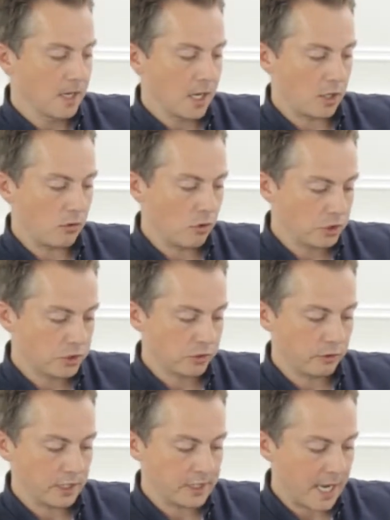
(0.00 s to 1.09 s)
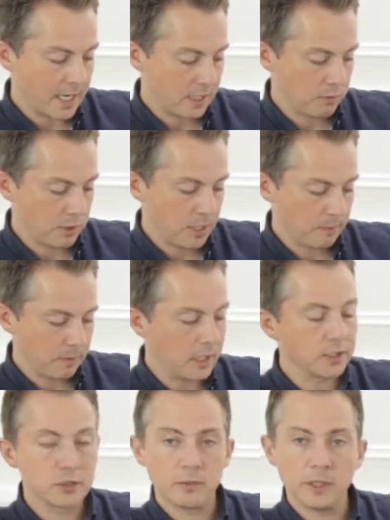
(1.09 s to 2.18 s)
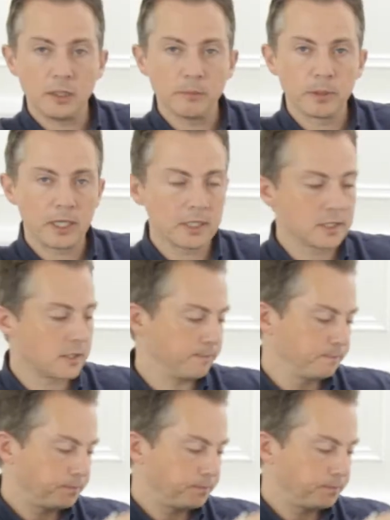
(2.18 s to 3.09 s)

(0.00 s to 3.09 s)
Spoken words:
And it runs through exactly where the implants are being placed